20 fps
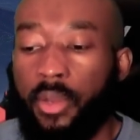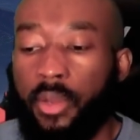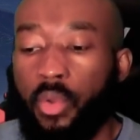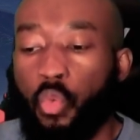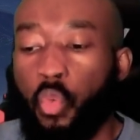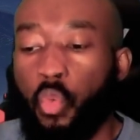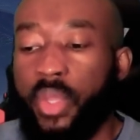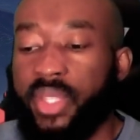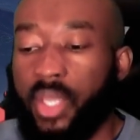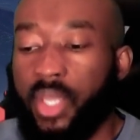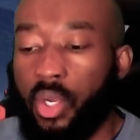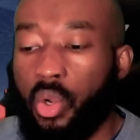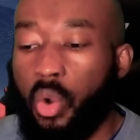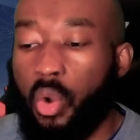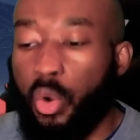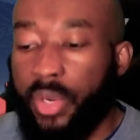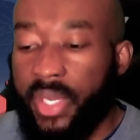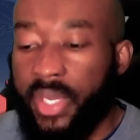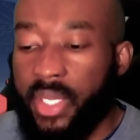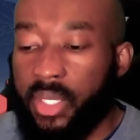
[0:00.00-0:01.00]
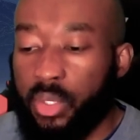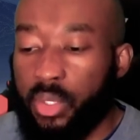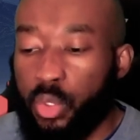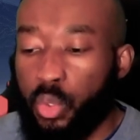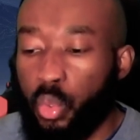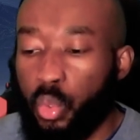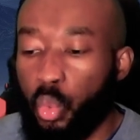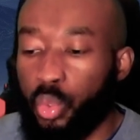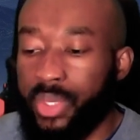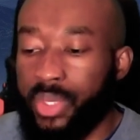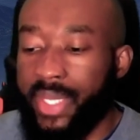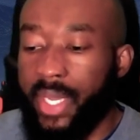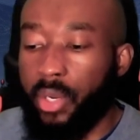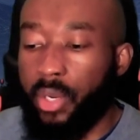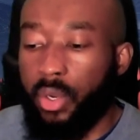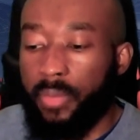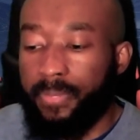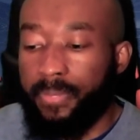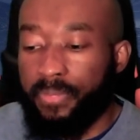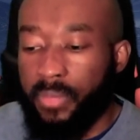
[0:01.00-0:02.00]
with according to their